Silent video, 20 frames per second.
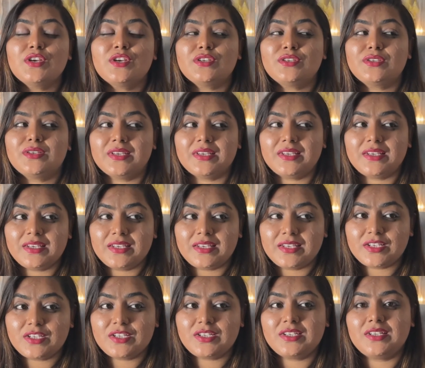So
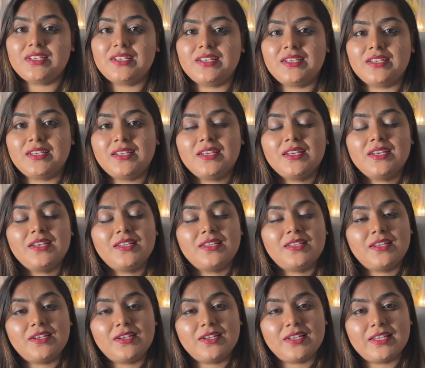initially,
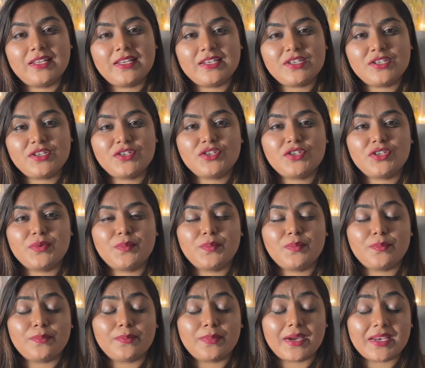the relationship
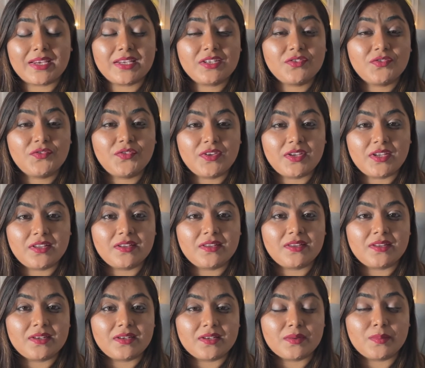might feel a
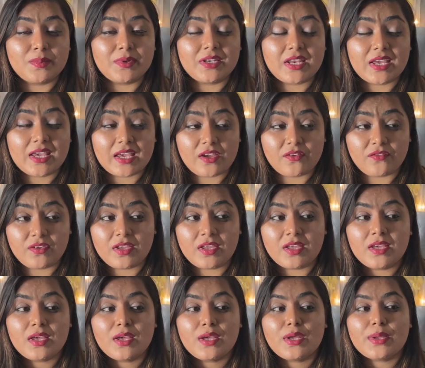little bit heavy
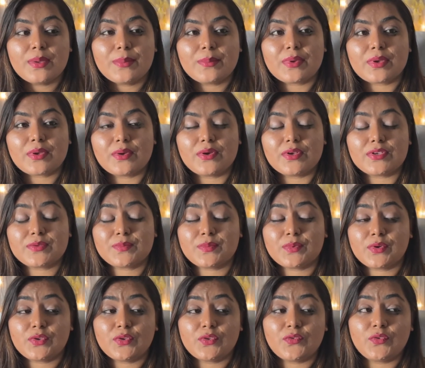because
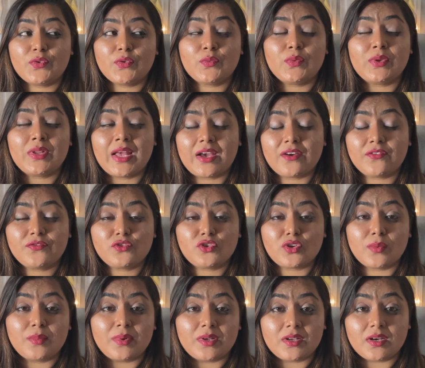both of you will have
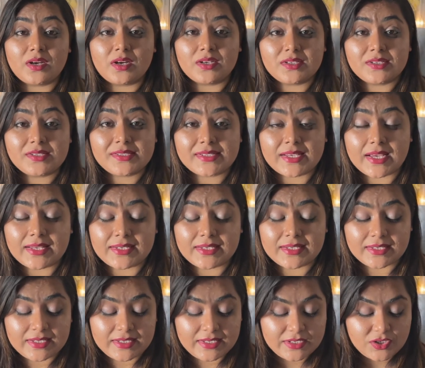trouble
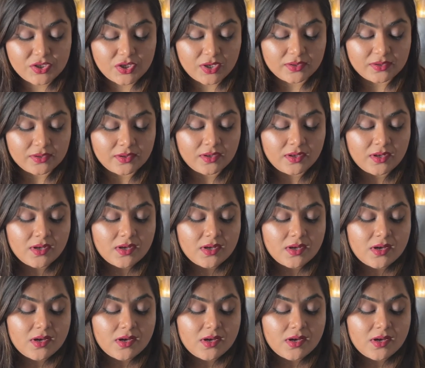understanding each other.